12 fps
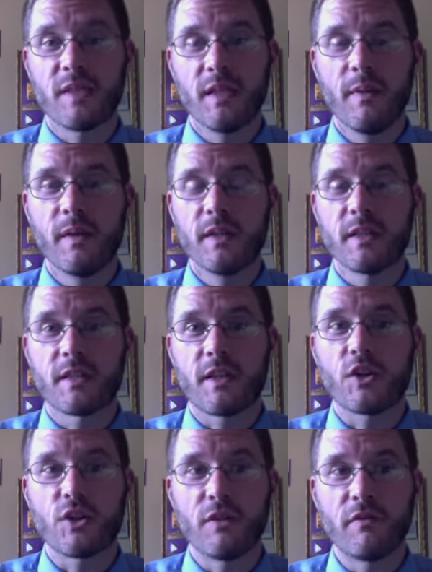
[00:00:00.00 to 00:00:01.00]
in the
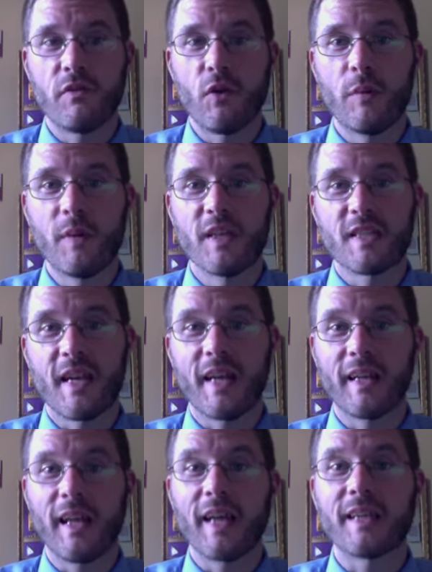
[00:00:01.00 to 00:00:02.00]
discussion forum is that I'd
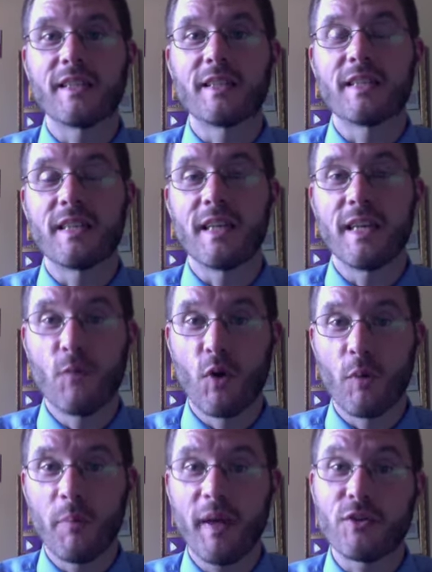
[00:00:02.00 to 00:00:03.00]
like to see more
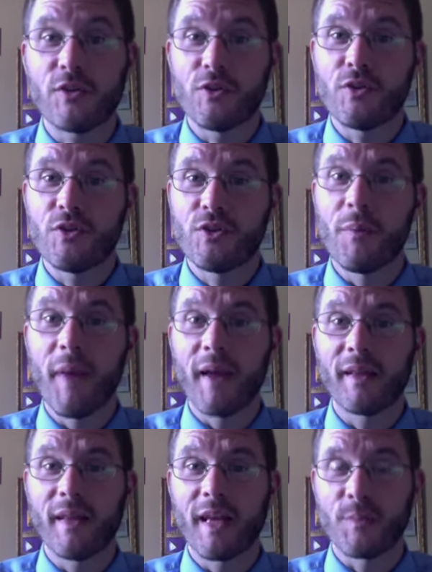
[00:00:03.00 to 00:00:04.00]
pictures to make
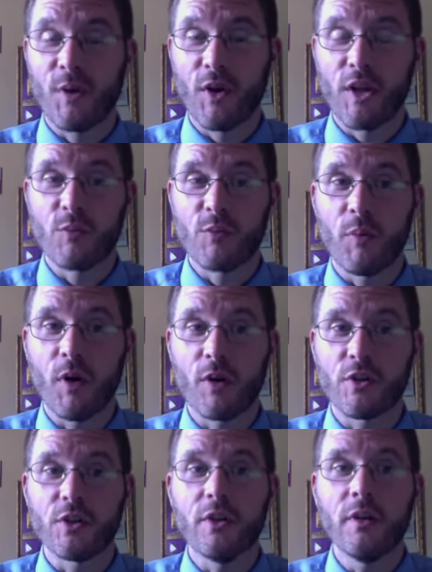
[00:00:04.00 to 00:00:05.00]
the experience more
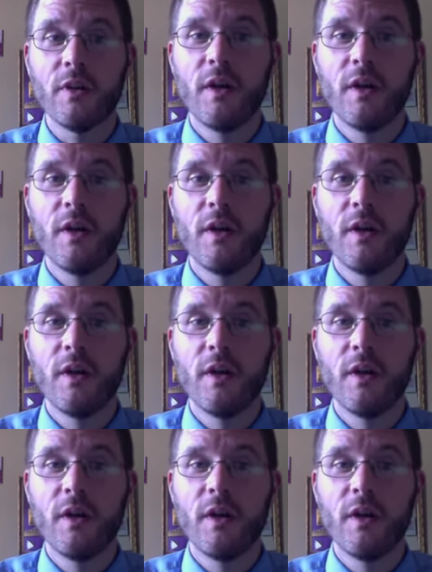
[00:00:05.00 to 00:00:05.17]
personal,